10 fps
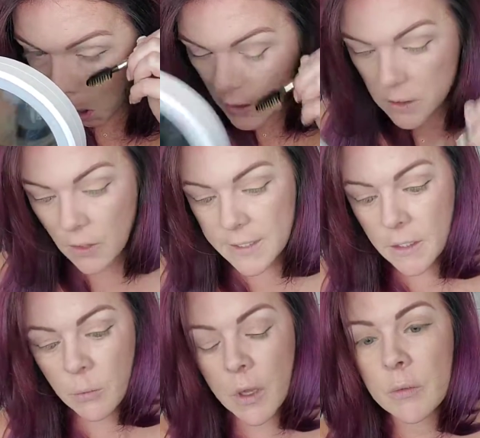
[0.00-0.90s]
So I
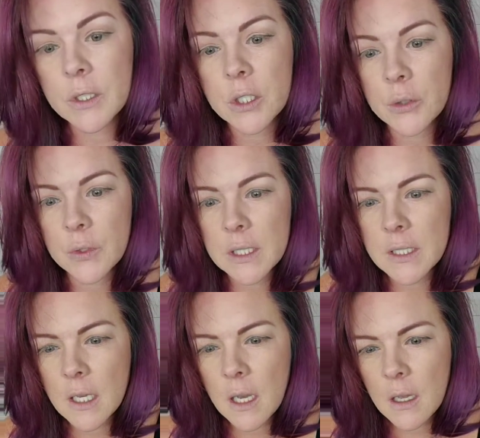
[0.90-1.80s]
did one with
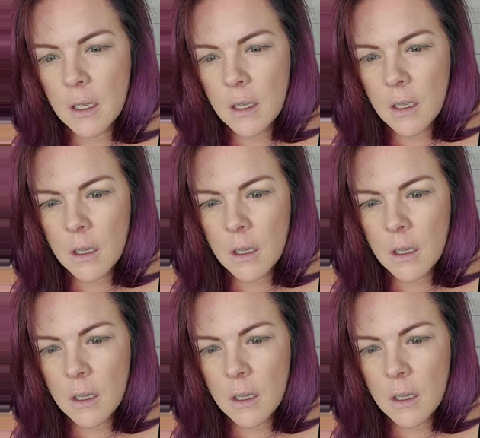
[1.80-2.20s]
Teresa.